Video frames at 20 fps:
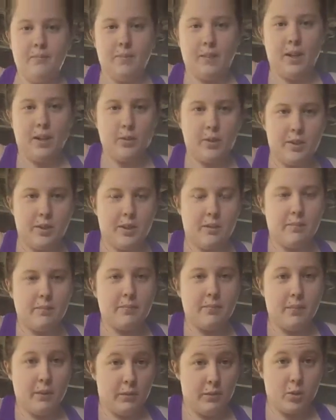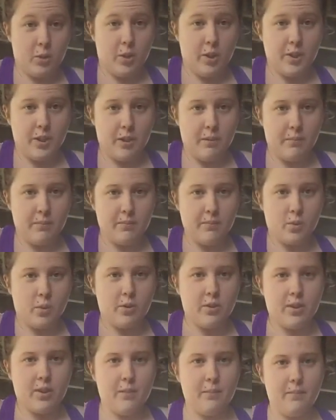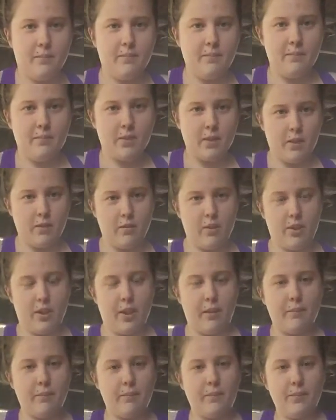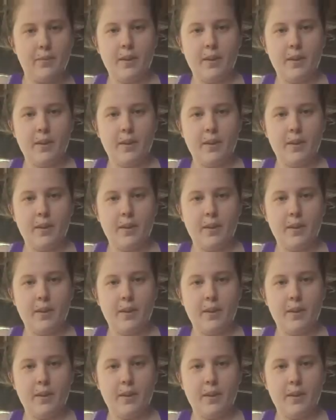Not on them. If it's on them, it's going to slip, it's going to fall down.